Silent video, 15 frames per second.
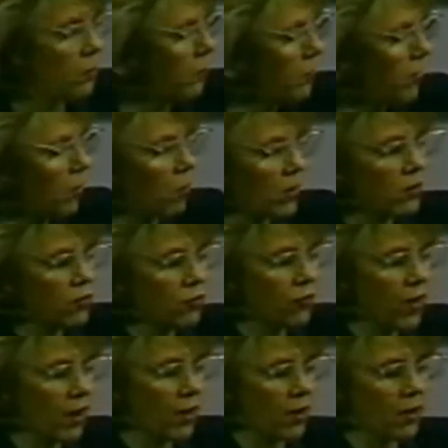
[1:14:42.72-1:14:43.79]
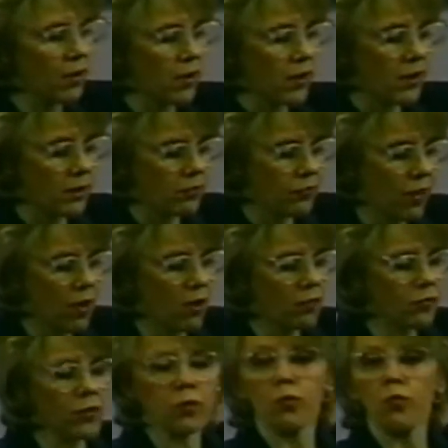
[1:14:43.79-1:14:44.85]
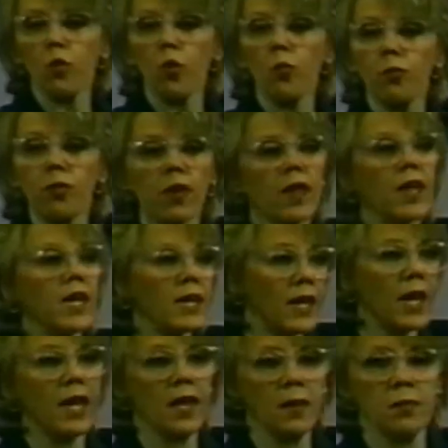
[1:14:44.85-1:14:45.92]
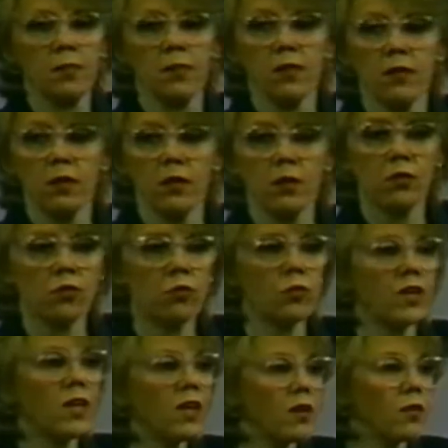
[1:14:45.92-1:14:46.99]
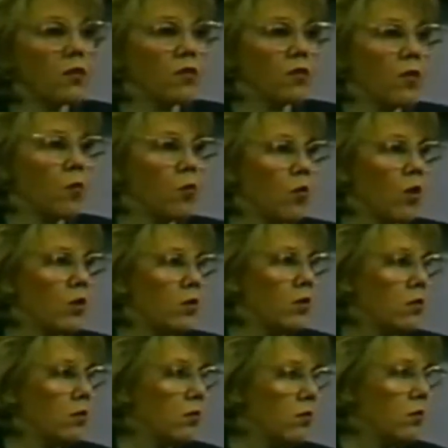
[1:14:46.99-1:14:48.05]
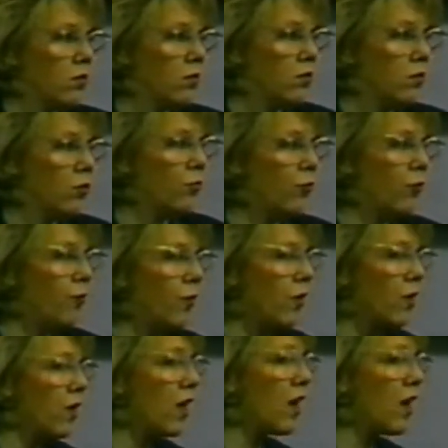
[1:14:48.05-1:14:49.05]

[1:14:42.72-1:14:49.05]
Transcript: but they went as far, involved in a role playing game, to kill someone to fulfill a